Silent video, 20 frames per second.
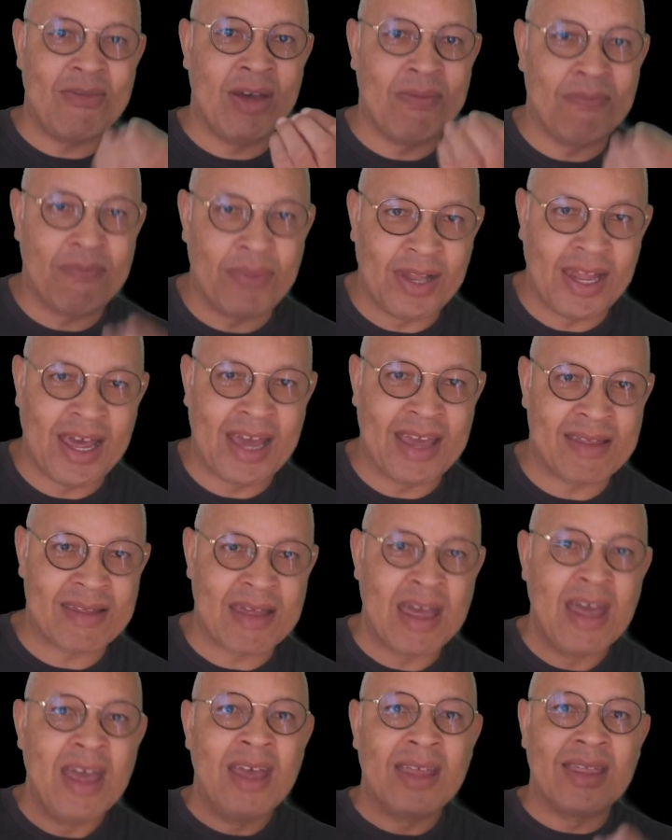and place
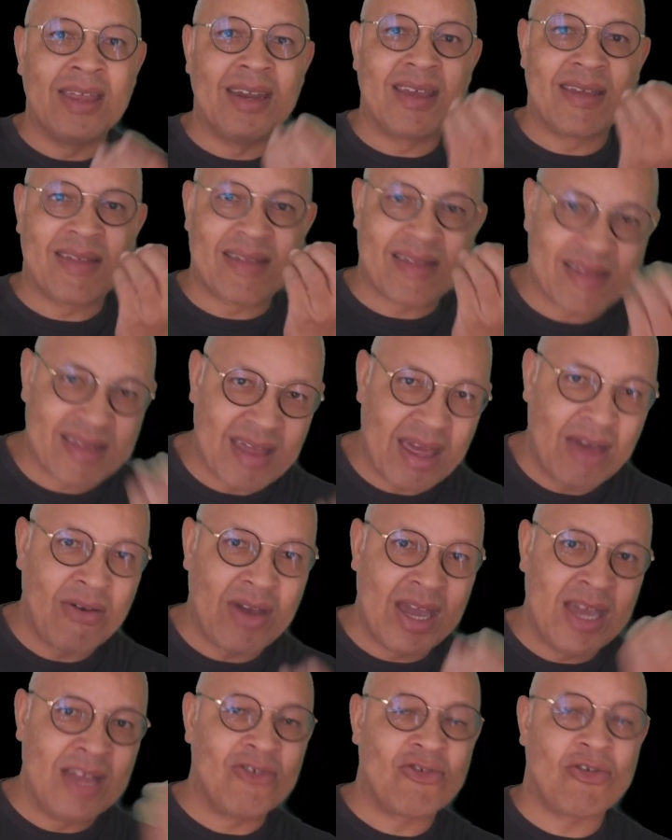that is so
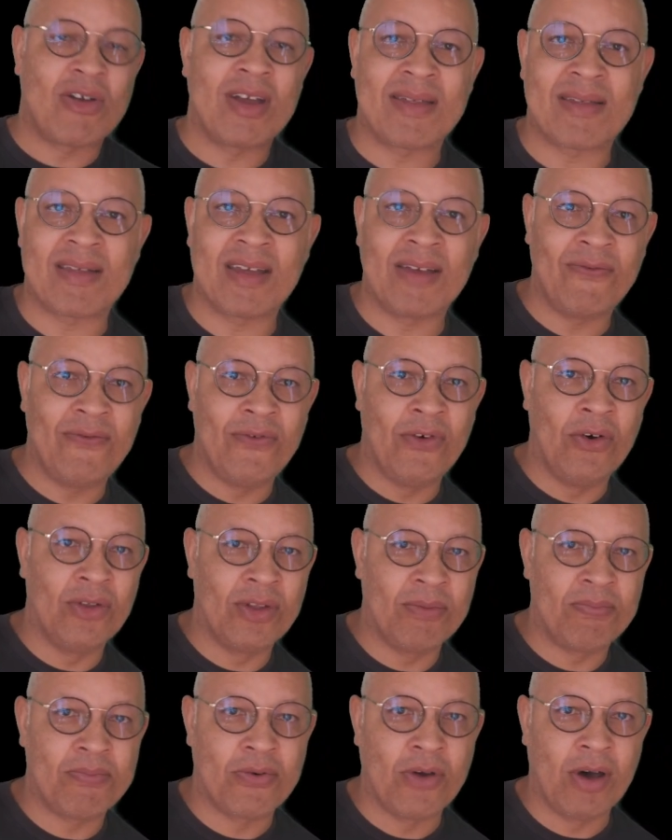interesting for
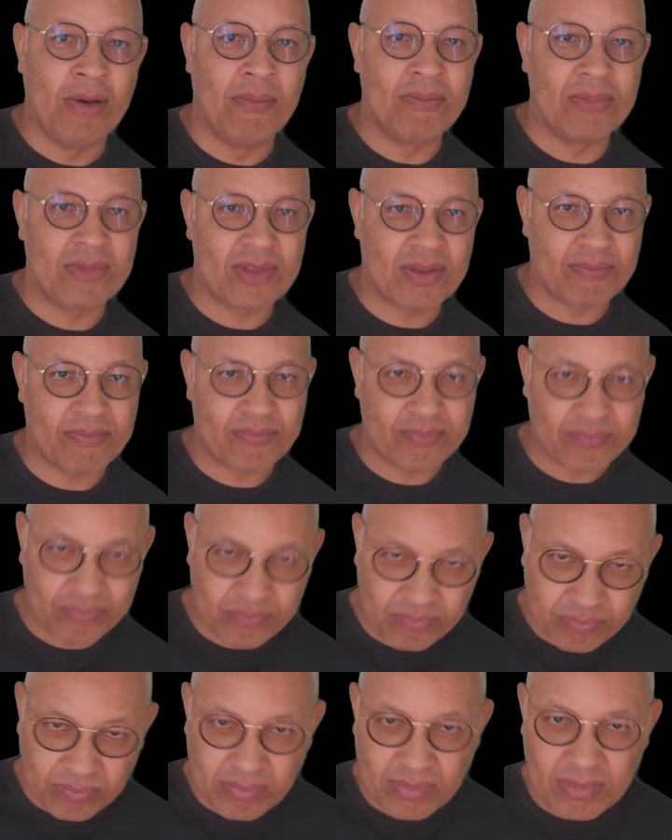the prompt.
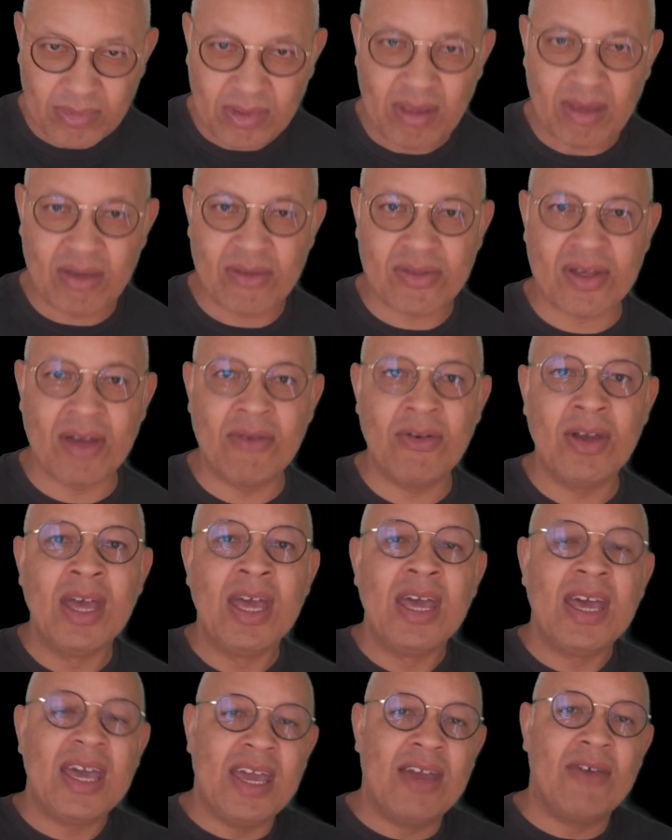So
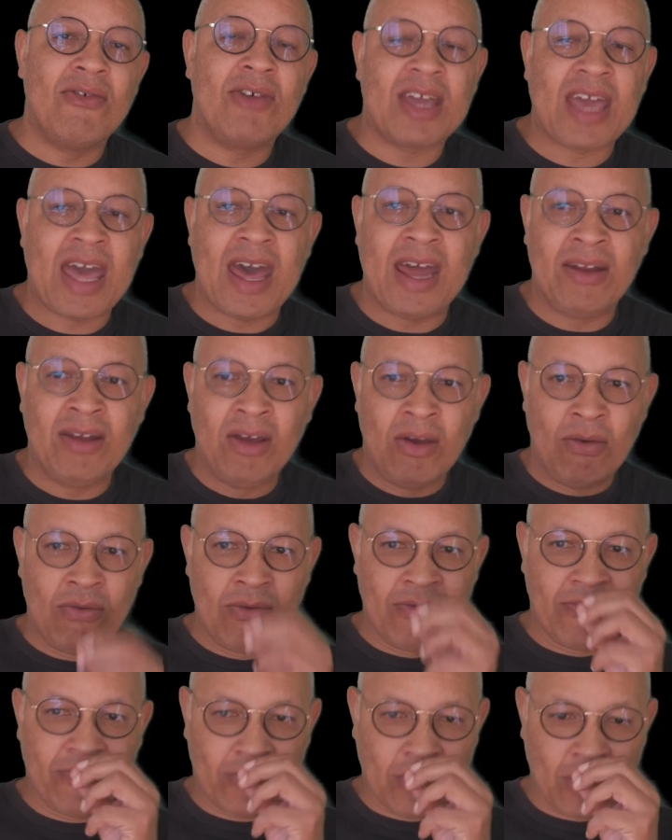here again,
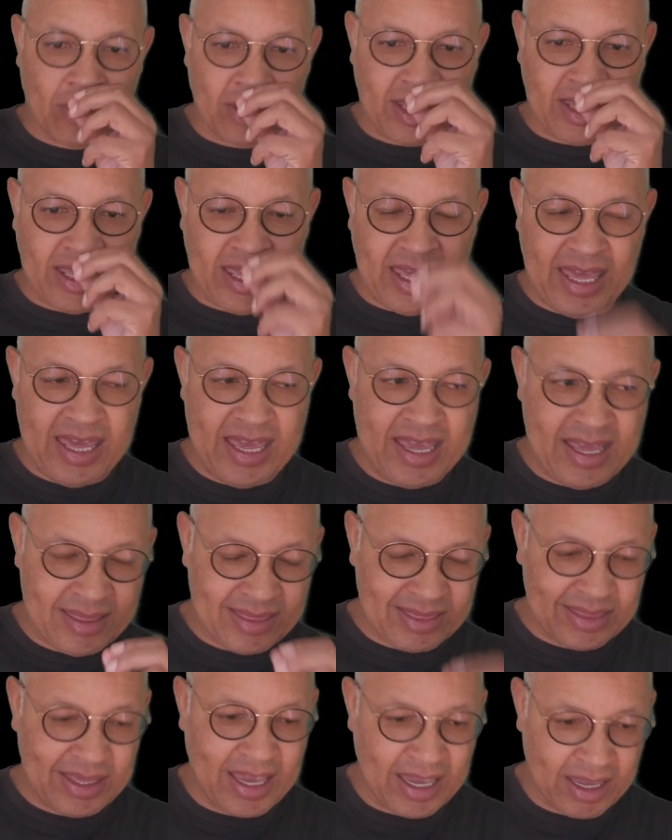we've got a key
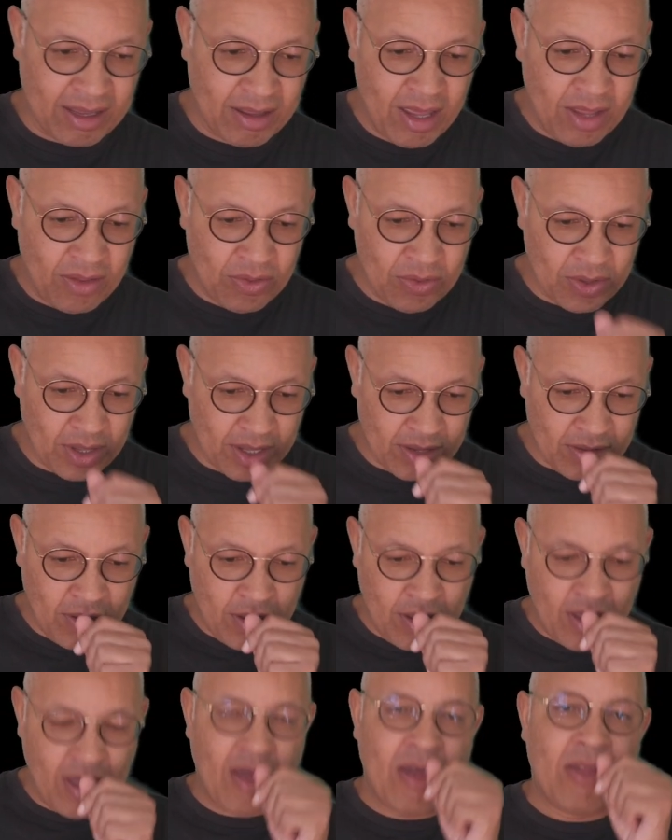thing that
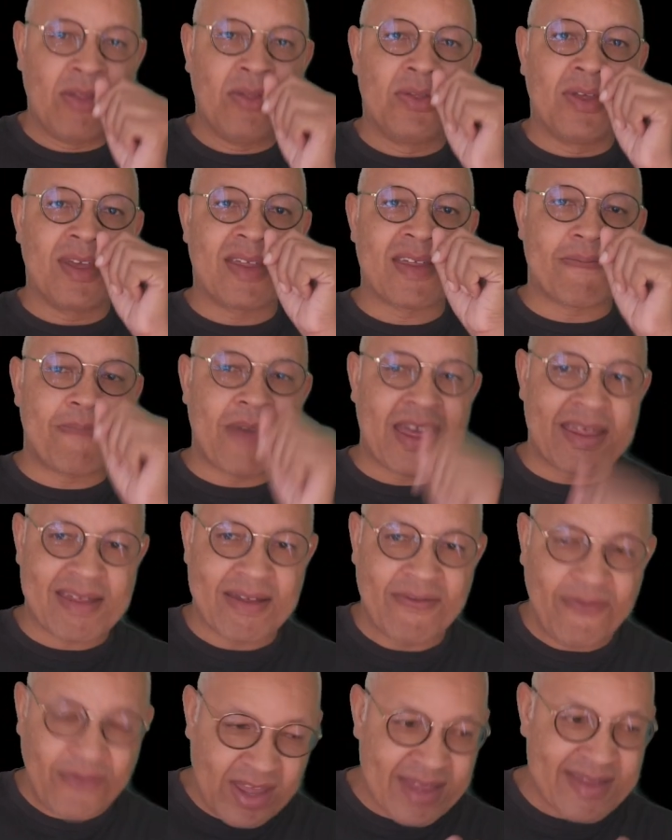the
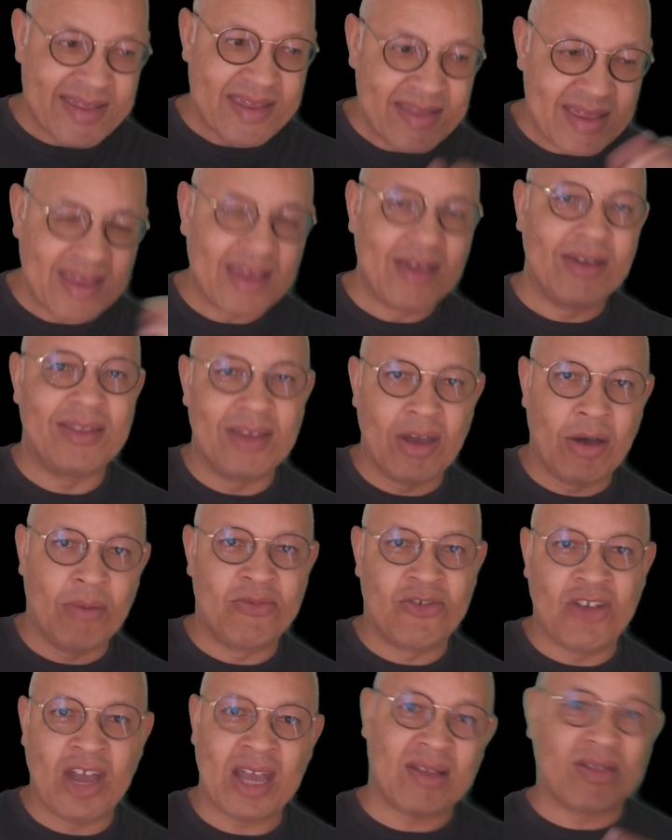specificity of the
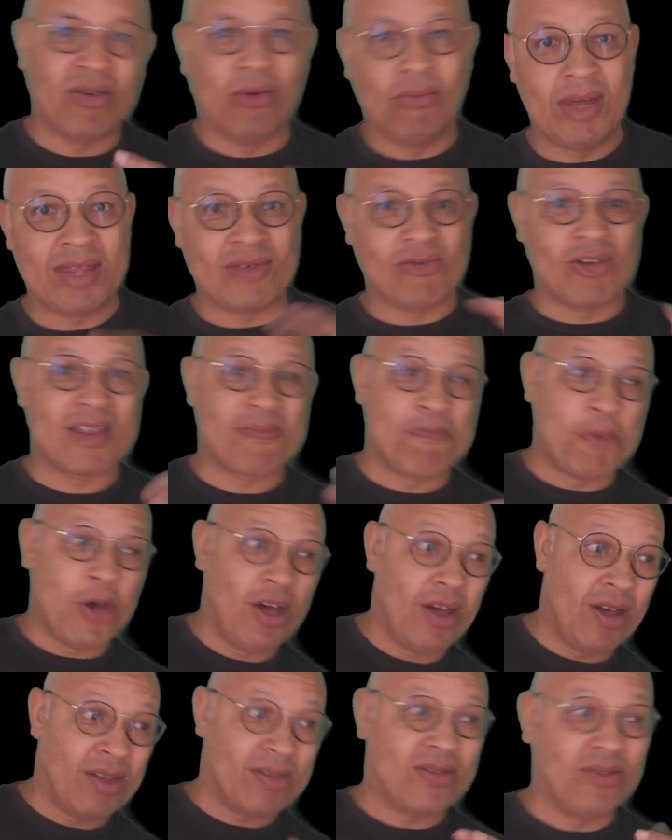object, or whether it's
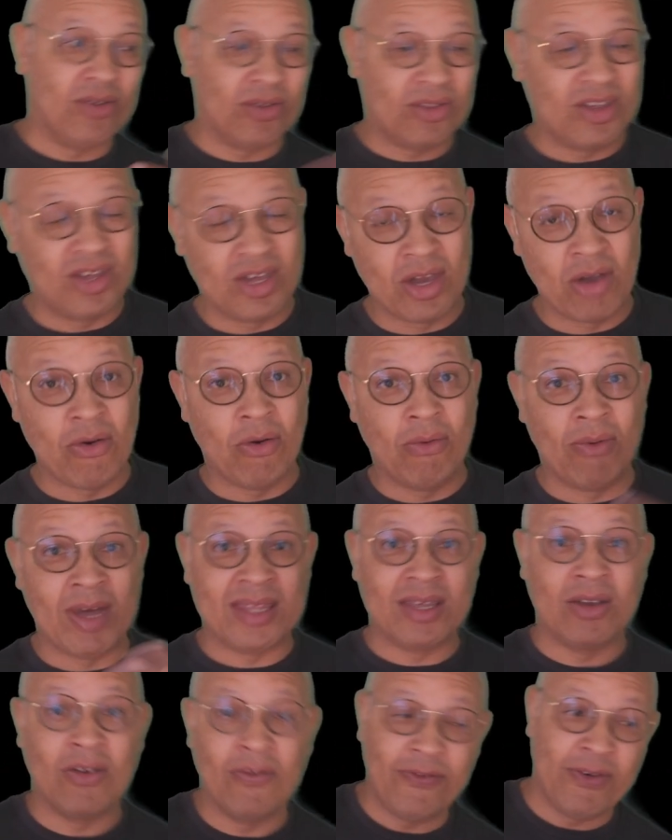personal to you or
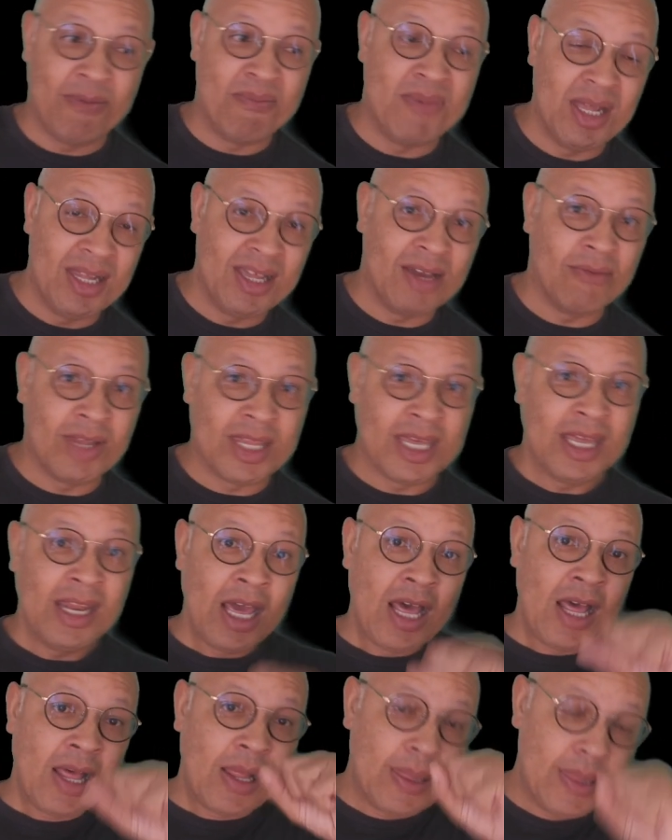whether you're familiar with it,
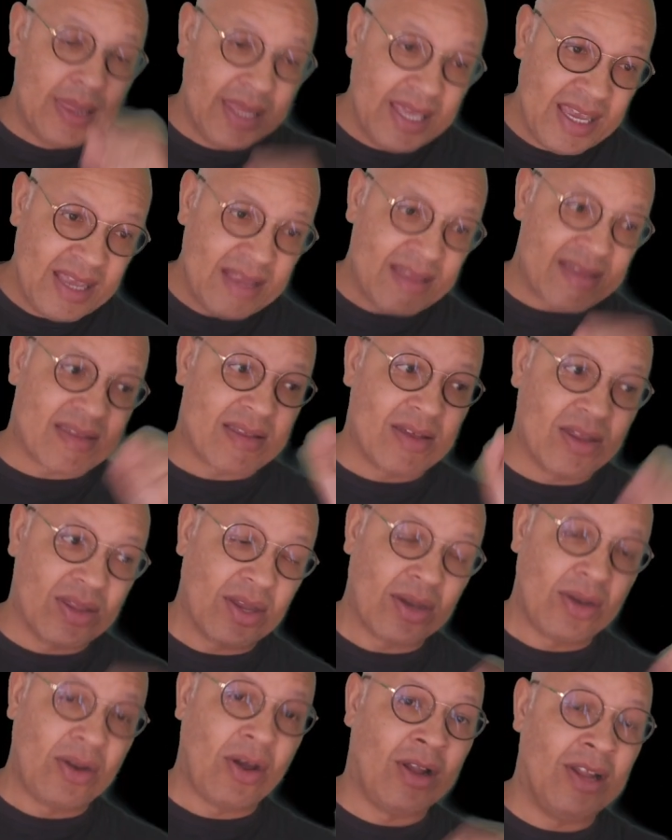leads to
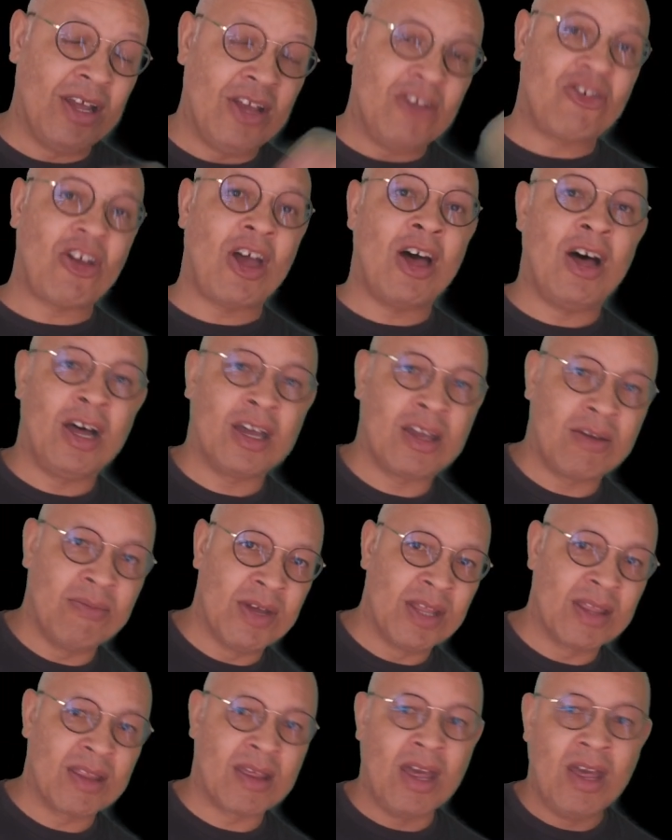the knowledge
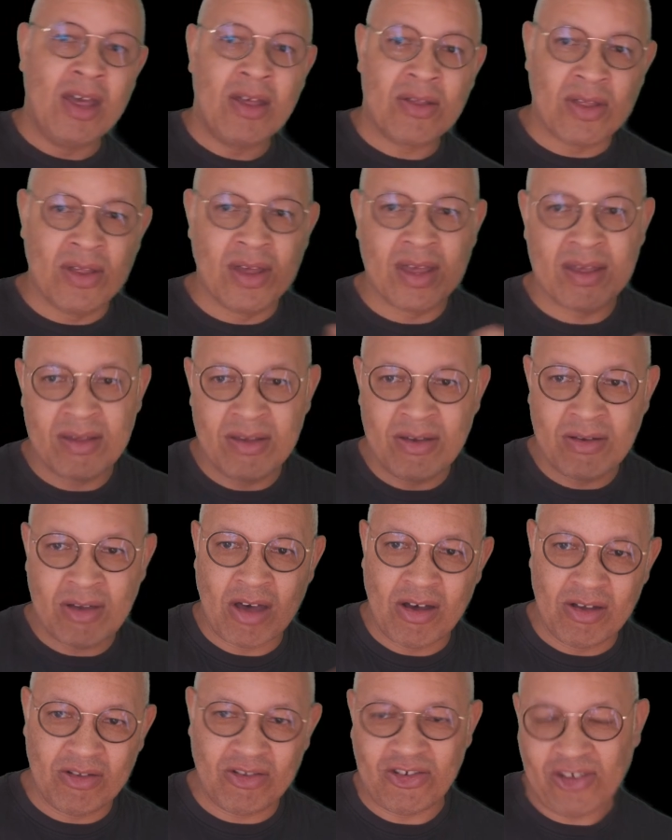argument. So that you
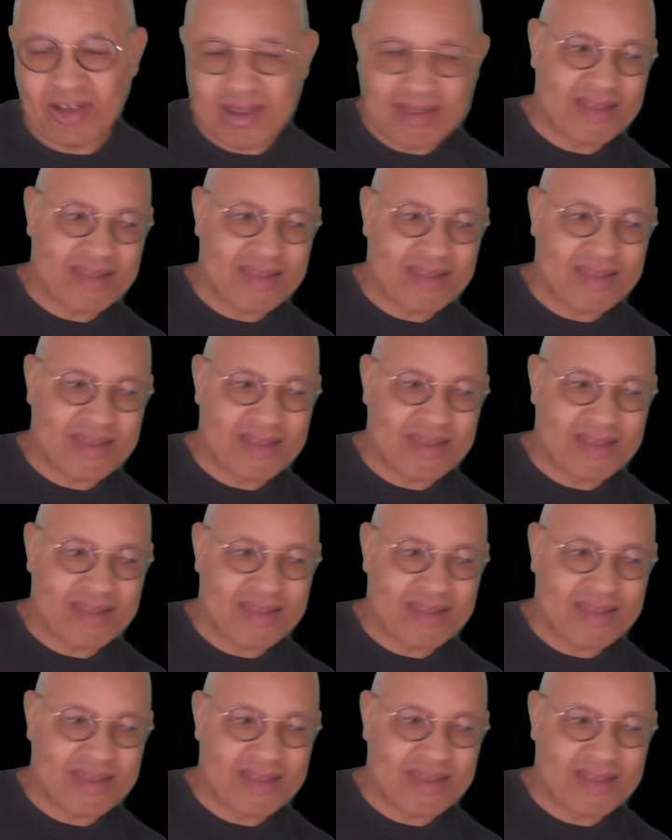can't just